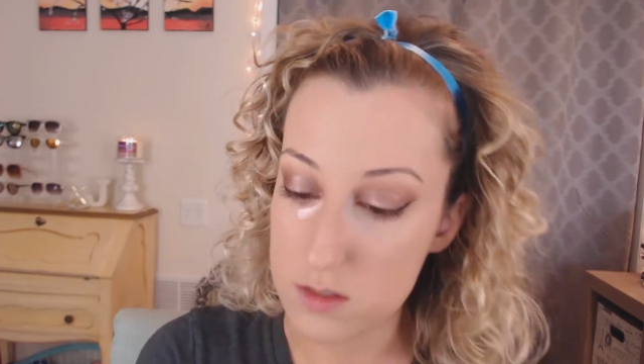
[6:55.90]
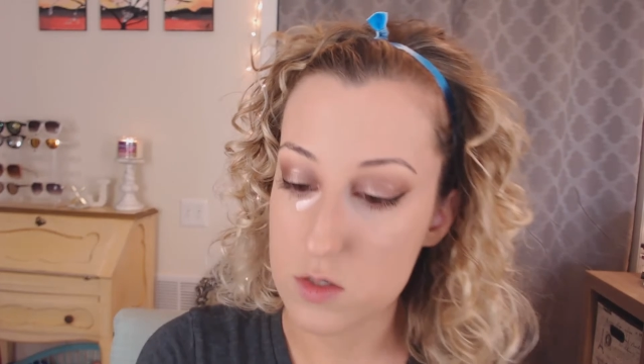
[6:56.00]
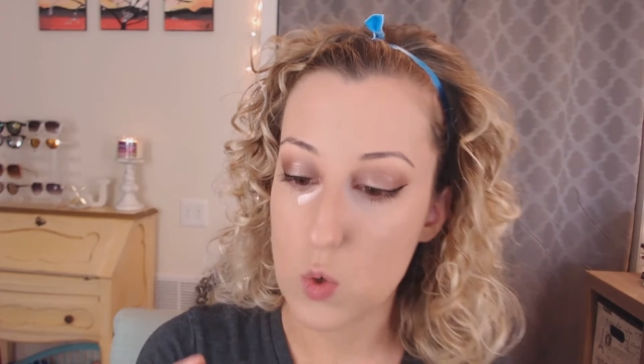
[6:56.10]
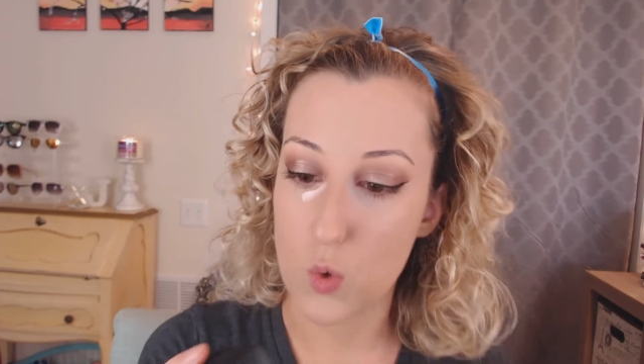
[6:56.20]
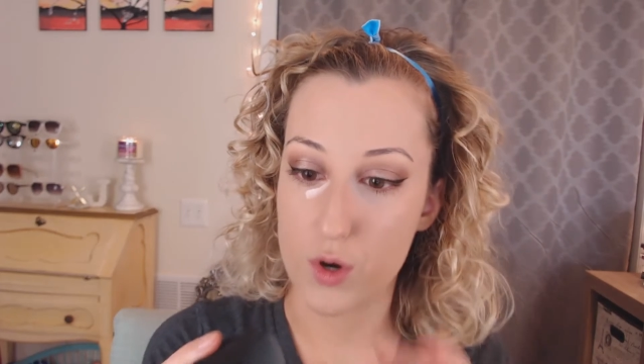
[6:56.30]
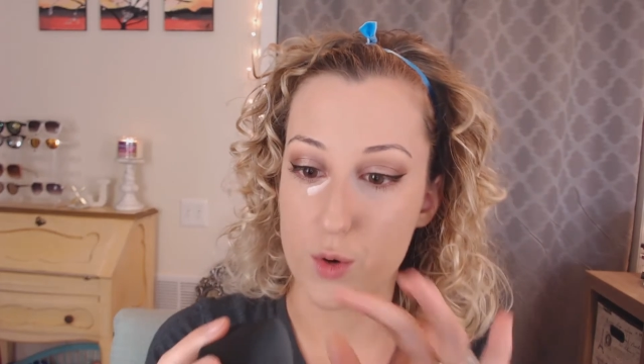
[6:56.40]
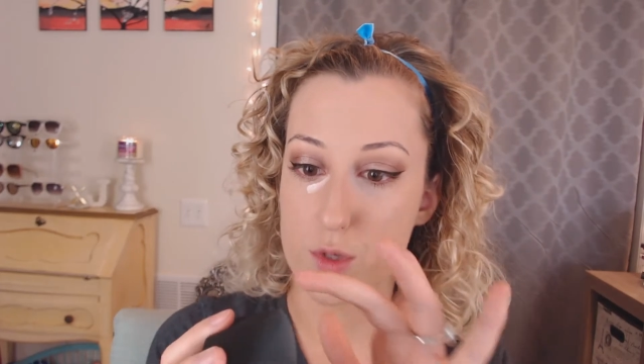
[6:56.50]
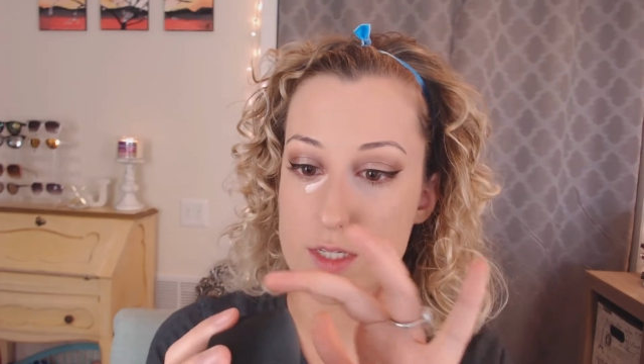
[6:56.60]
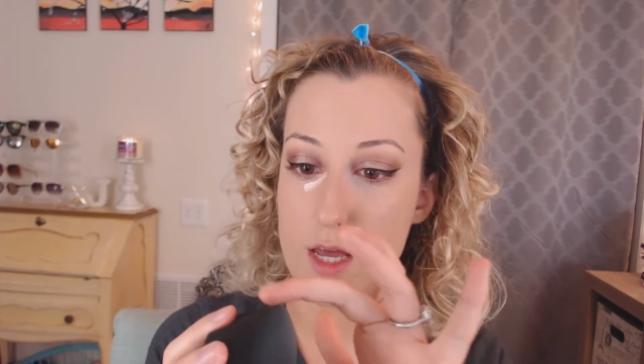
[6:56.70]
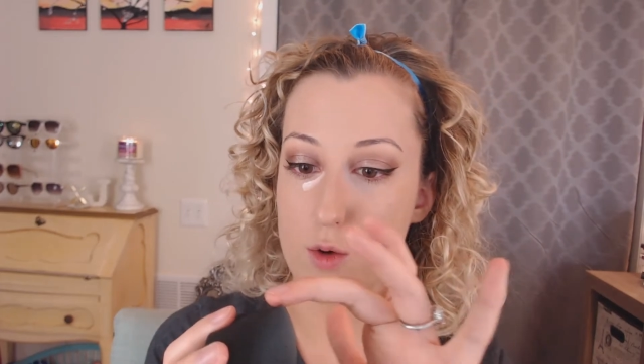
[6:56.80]
This corner
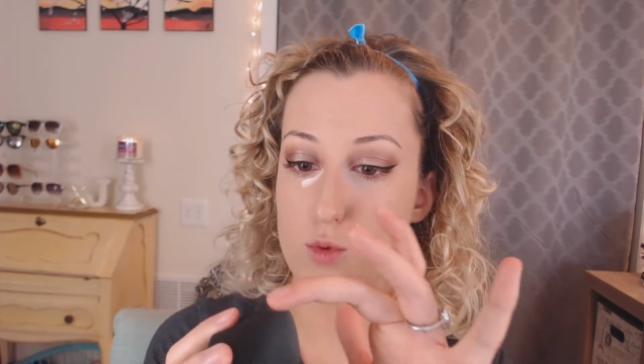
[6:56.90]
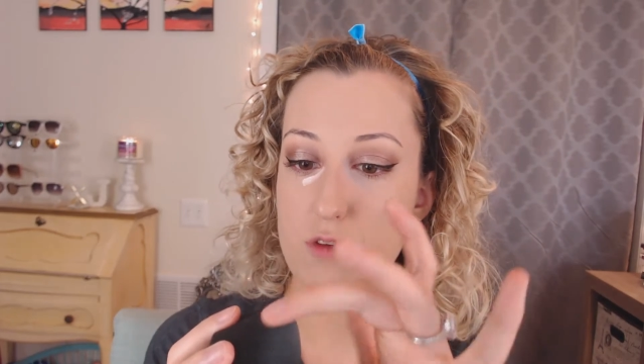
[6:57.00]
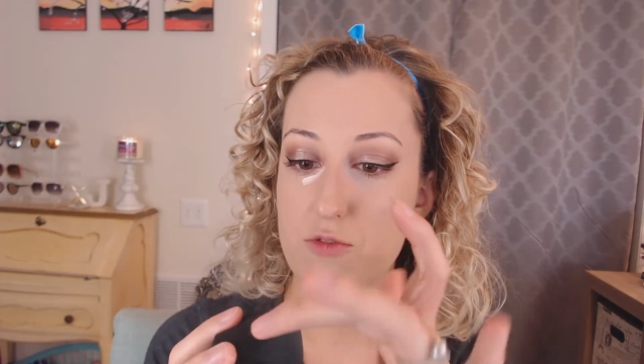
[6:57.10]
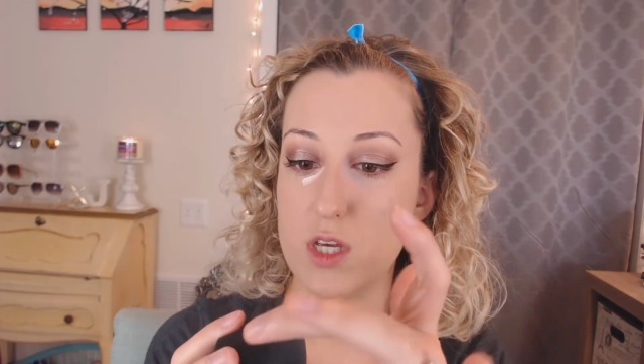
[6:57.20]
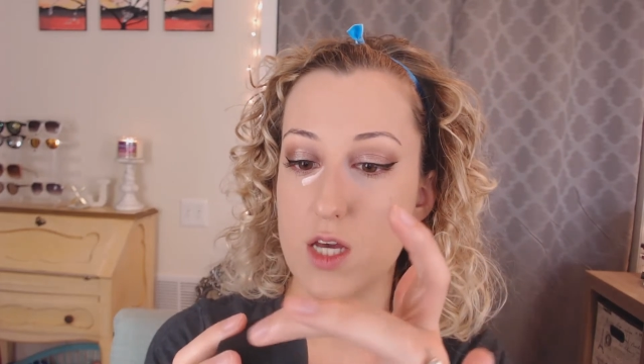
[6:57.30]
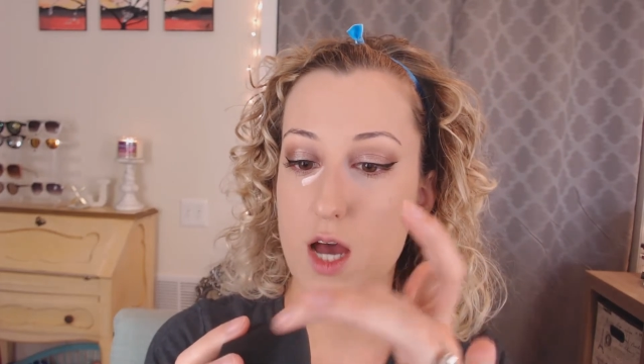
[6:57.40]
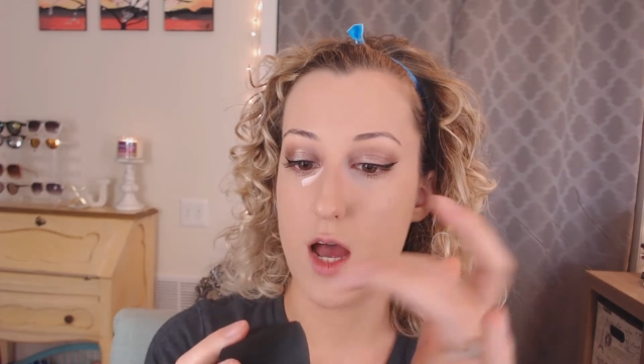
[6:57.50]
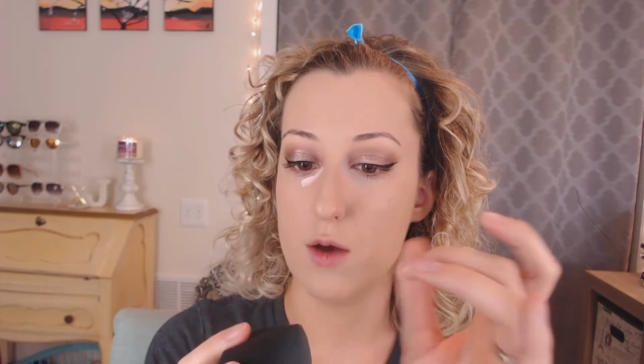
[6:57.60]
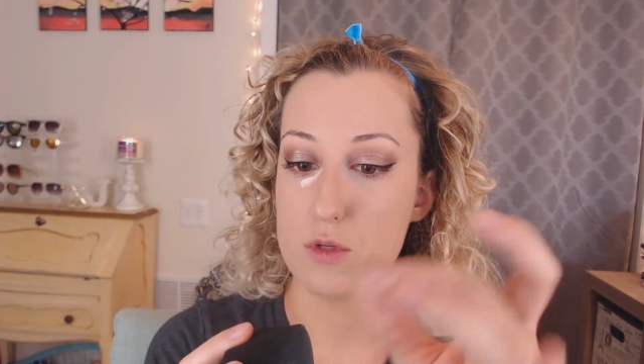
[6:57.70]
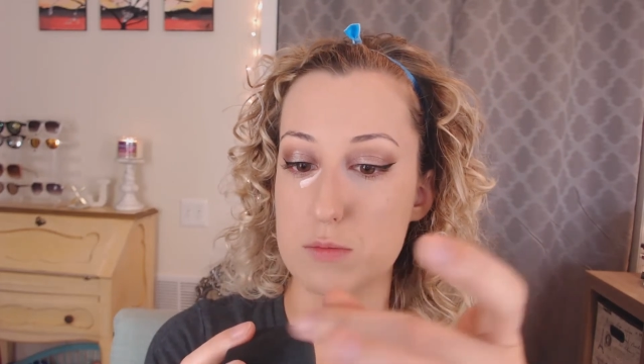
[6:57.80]
was kind of roughly
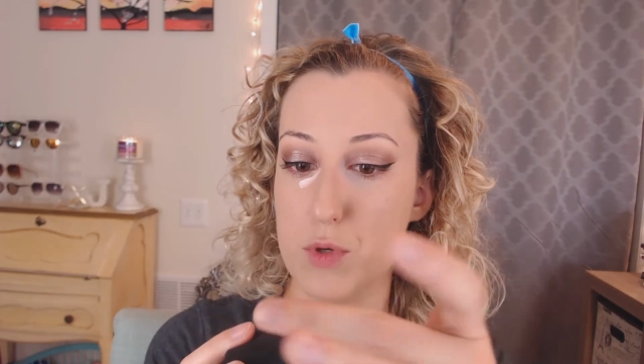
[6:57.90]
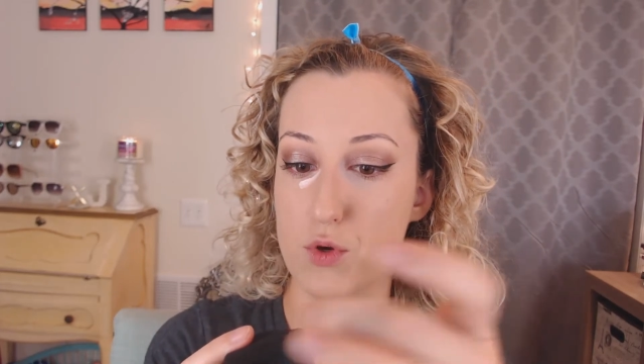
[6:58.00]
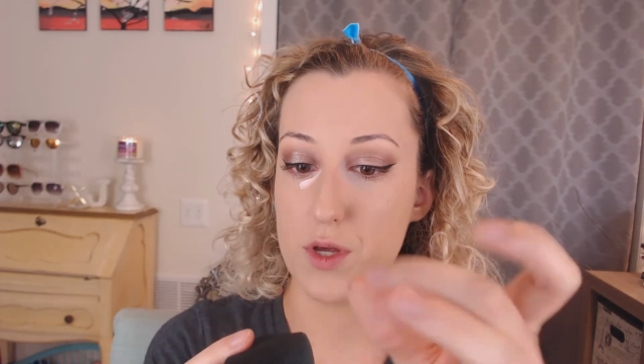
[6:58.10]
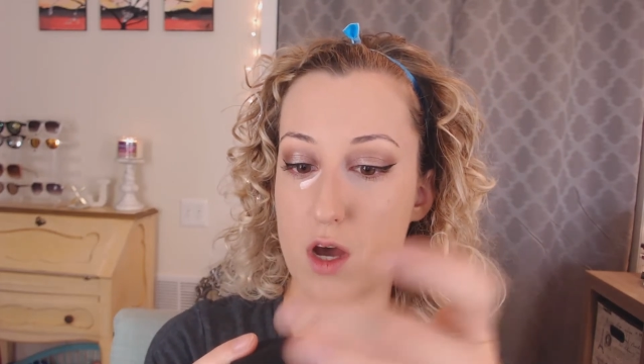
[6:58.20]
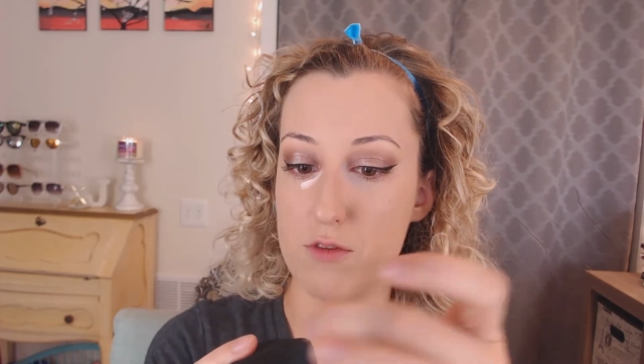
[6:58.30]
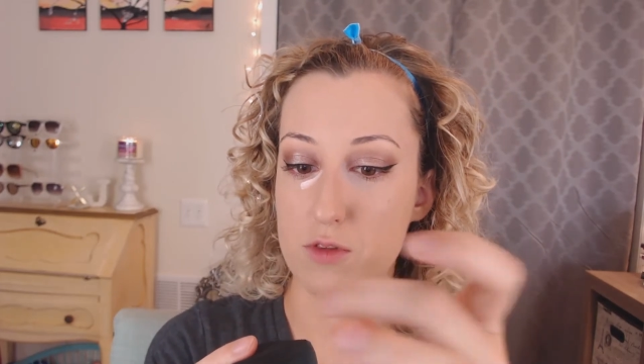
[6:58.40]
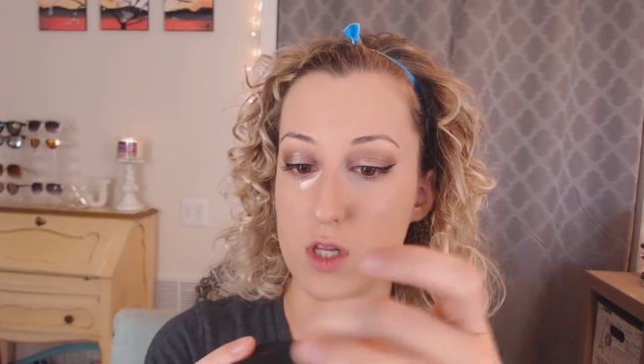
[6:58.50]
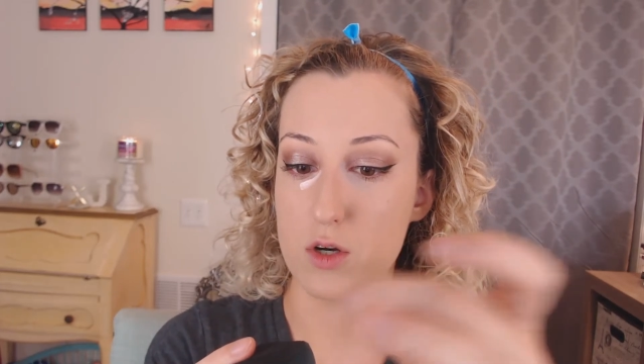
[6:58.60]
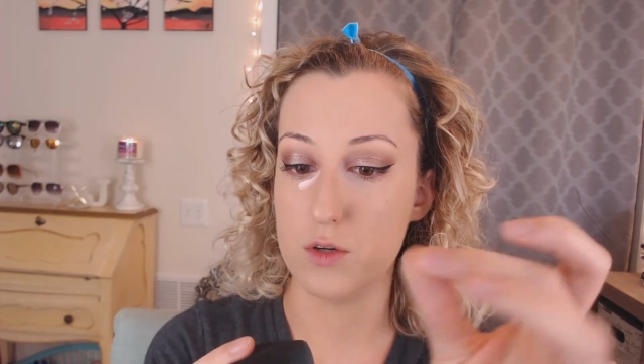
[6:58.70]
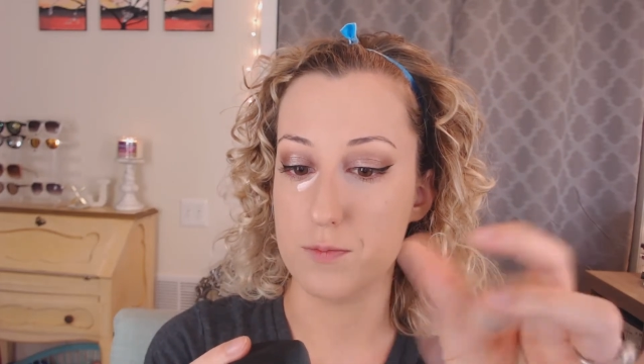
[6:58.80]
cut. I was pulling off
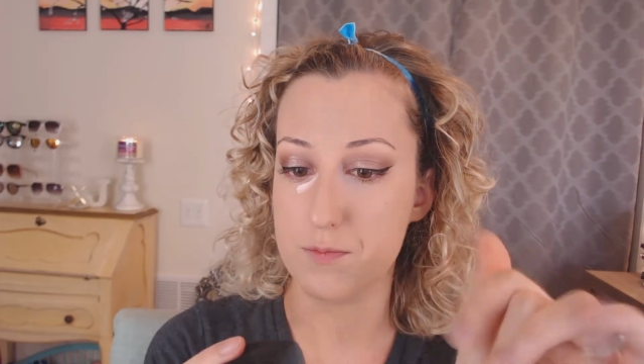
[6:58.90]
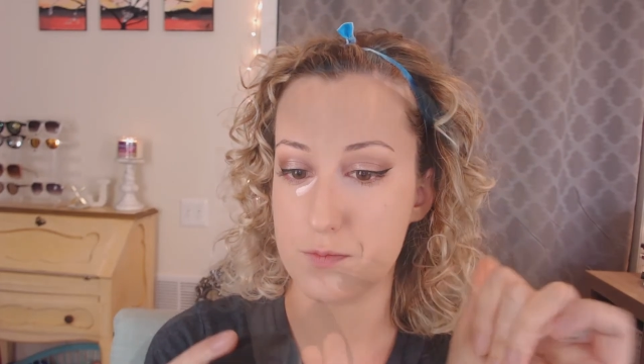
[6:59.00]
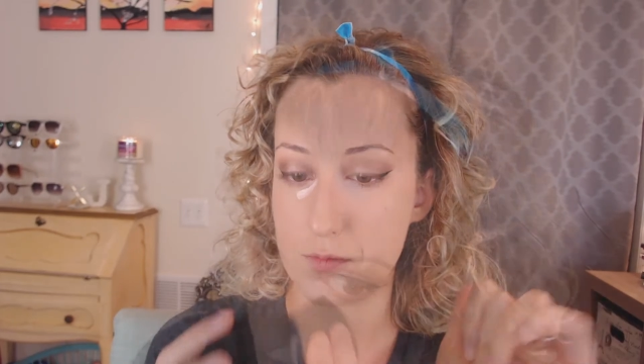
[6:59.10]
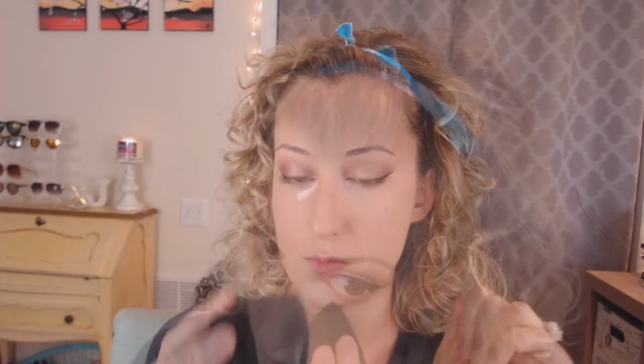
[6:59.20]
little